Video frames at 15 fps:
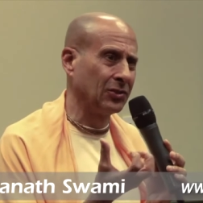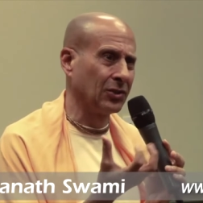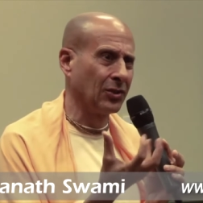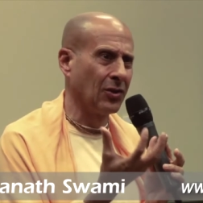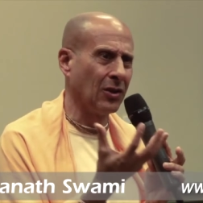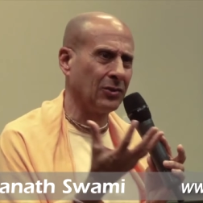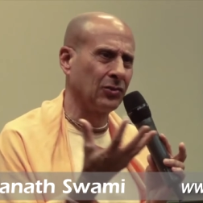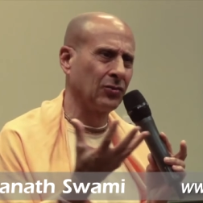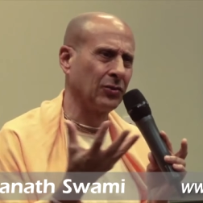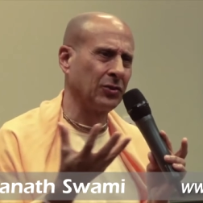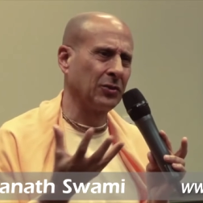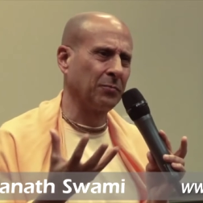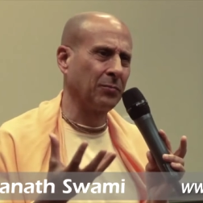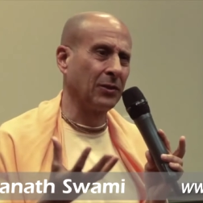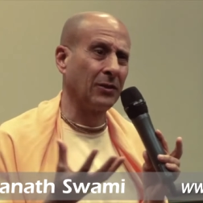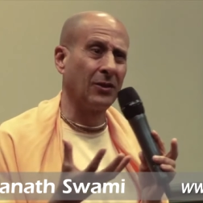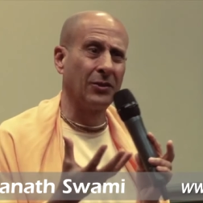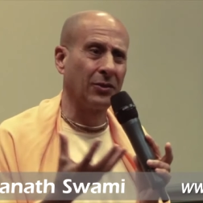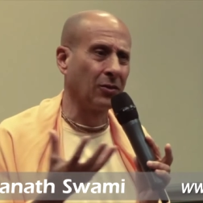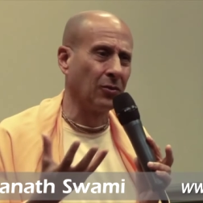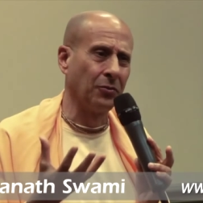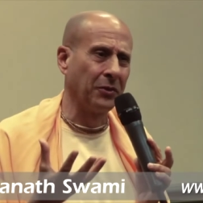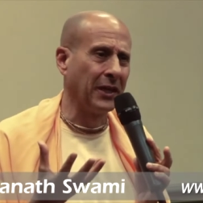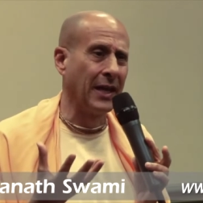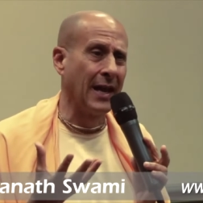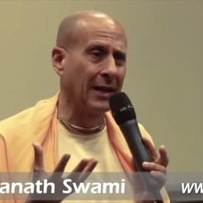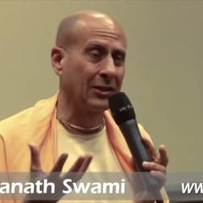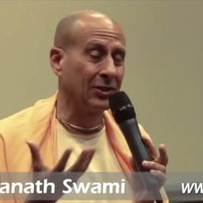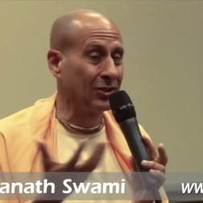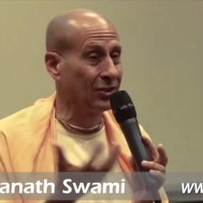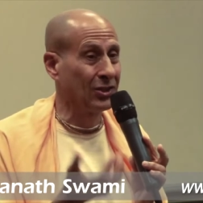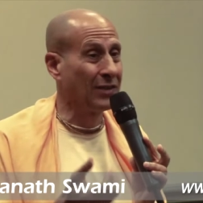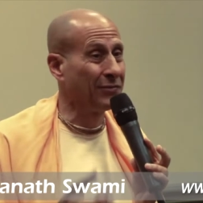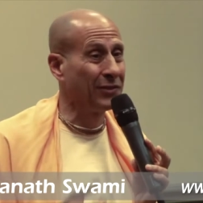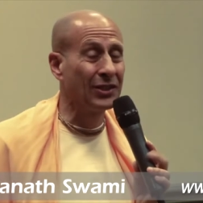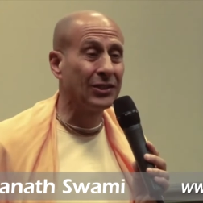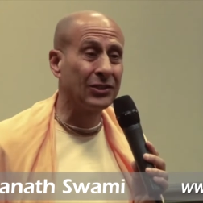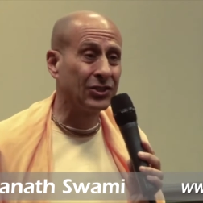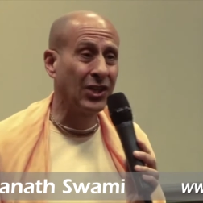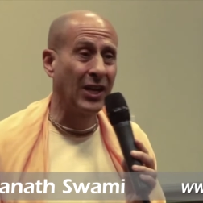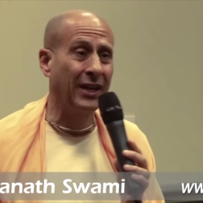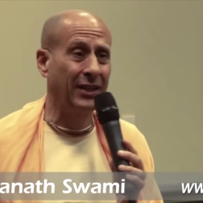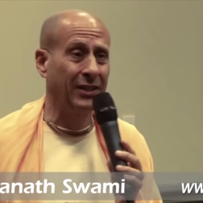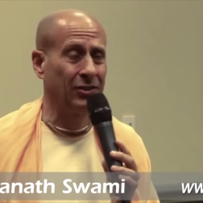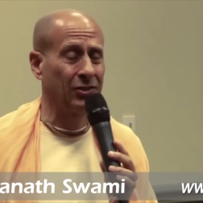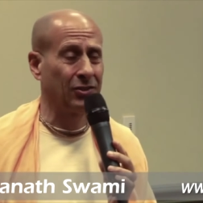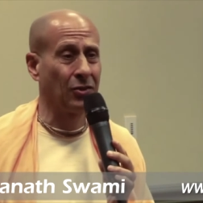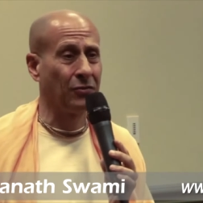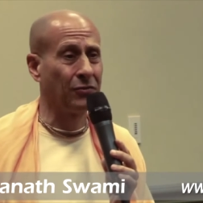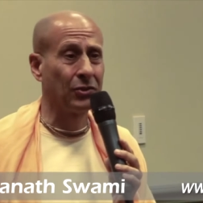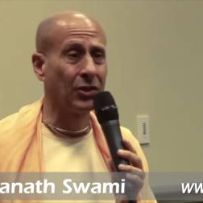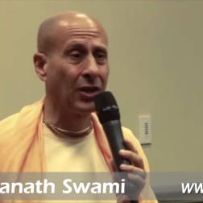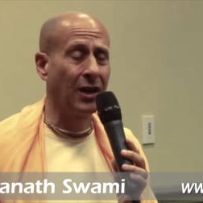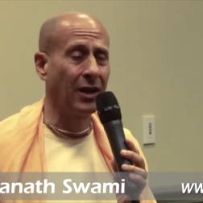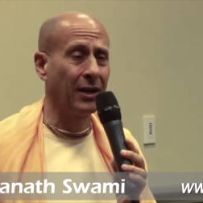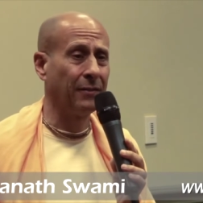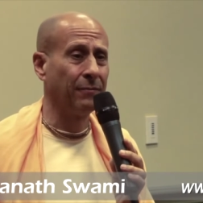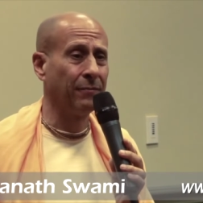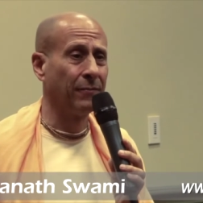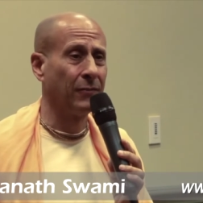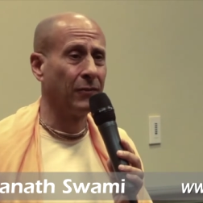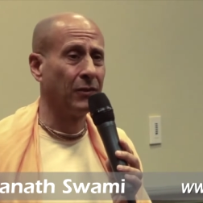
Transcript: and all sorts of political reactions, everything changed over time.